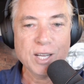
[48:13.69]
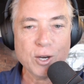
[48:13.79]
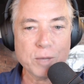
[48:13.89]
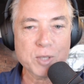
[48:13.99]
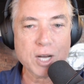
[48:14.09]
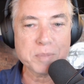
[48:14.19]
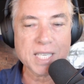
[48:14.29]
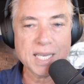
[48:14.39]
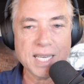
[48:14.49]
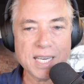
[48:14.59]
Noam
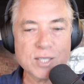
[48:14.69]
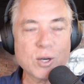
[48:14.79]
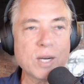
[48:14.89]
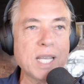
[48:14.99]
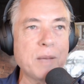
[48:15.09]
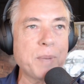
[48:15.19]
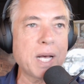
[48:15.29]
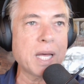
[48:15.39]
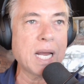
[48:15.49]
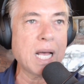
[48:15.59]
Chomsky here talking
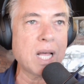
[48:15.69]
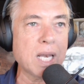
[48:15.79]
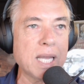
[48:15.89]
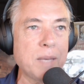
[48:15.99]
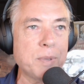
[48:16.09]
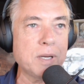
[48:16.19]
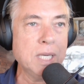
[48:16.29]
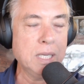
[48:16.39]
about how Labor